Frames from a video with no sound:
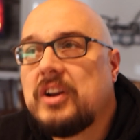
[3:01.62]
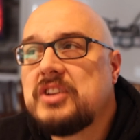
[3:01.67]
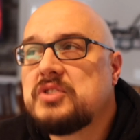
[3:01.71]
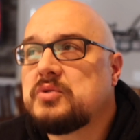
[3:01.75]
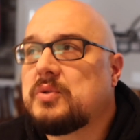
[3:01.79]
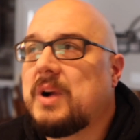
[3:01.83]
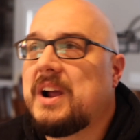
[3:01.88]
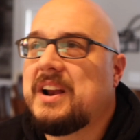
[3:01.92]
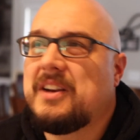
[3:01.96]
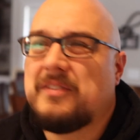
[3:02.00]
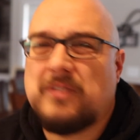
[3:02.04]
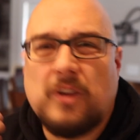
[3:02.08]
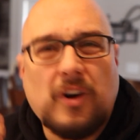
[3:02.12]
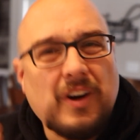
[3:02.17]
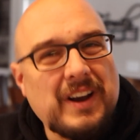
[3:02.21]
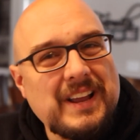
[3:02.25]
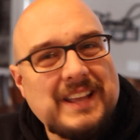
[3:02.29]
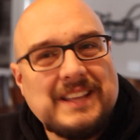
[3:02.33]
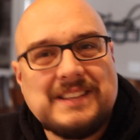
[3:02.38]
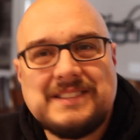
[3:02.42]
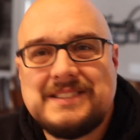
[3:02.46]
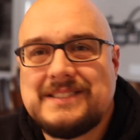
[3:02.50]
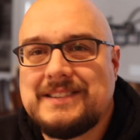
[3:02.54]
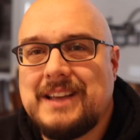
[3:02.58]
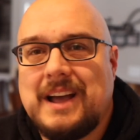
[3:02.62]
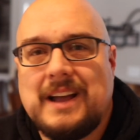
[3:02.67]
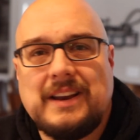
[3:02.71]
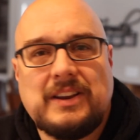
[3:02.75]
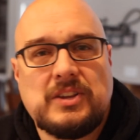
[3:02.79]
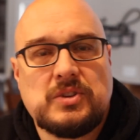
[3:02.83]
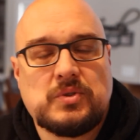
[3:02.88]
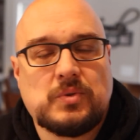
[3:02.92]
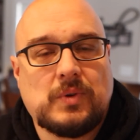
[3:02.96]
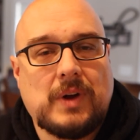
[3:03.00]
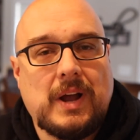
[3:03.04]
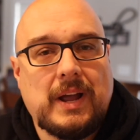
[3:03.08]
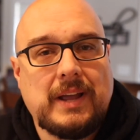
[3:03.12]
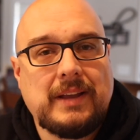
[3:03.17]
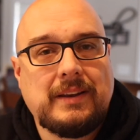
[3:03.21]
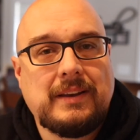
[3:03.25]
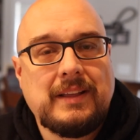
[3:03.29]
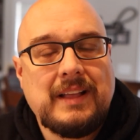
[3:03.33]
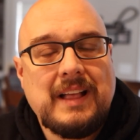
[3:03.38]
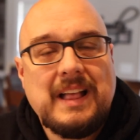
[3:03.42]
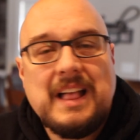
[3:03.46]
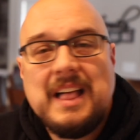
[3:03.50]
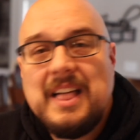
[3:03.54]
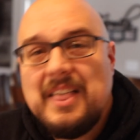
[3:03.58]
is right, if our inside is right,
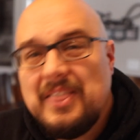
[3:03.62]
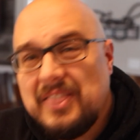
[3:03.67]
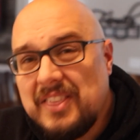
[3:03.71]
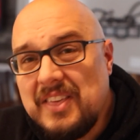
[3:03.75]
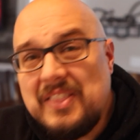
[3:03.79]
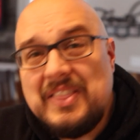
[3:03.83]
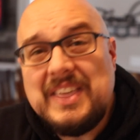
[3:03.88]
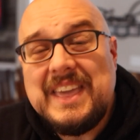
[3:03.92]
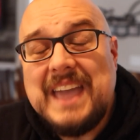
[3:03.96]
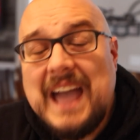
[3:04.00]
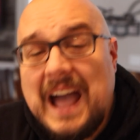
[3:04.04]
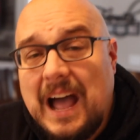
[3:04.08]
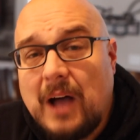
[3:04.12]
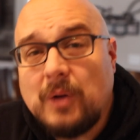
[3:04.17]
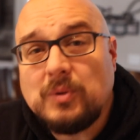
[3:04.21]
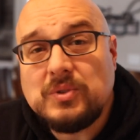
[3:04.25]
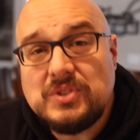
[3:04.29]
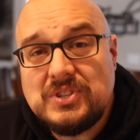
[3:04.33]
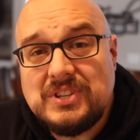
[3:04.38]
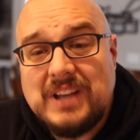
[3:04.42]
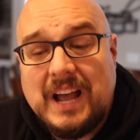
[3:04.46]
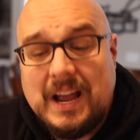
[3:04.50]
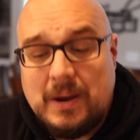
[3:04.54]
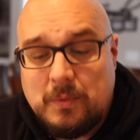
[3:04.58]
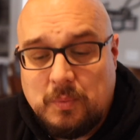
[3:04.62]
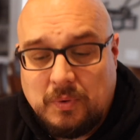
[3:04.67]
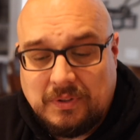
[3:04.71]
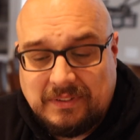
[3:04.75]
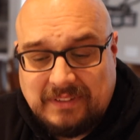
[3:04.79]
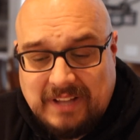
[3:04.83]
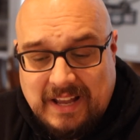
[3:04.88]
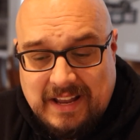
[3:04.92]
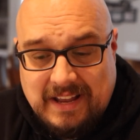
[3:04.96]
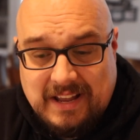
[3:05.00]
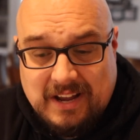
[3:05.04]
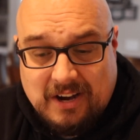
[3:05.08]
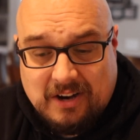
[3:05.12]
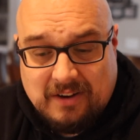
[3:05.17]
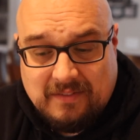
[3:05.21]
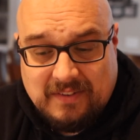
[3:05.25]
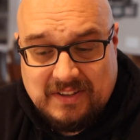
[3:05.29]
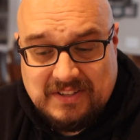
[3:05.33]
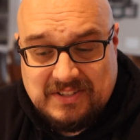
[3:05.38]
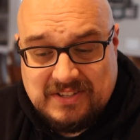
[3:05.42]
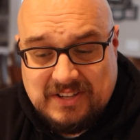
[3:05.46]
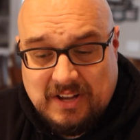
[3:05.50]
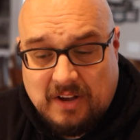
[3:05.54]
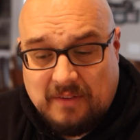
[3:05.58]
then the outside will take care of
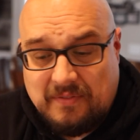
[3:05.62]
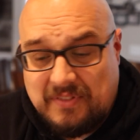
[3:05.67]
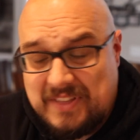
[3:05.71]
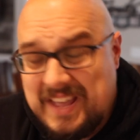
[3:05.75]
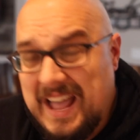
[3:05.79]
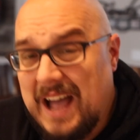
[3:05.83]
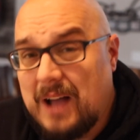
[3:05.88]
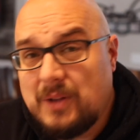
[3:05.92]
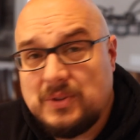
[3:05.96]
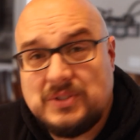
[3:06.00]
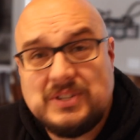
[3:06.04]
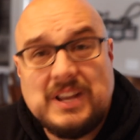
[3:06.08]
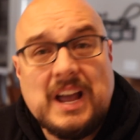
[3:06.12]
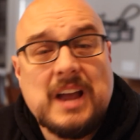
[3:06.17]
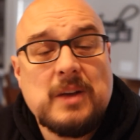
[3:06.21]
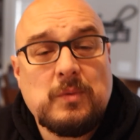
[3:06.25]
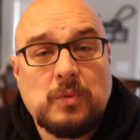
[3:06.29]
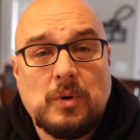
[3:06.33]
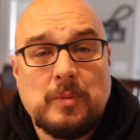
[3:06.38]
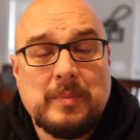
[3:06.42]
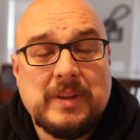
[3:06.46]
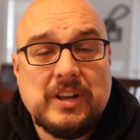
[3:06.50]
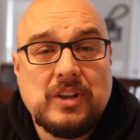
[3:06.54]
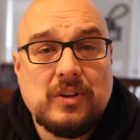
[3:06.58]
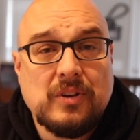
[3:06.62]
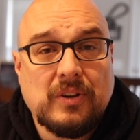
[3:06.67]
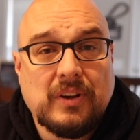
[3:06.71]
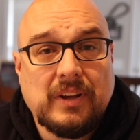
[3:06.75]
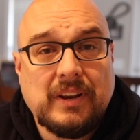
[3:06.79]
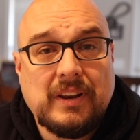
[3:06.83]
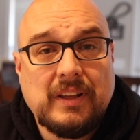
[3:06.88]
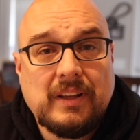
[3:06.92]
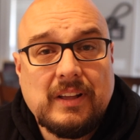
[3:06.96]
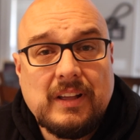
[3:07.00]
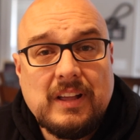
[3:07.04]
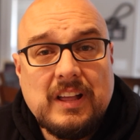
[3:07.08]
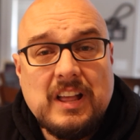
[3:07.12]
itself. The outside will be good.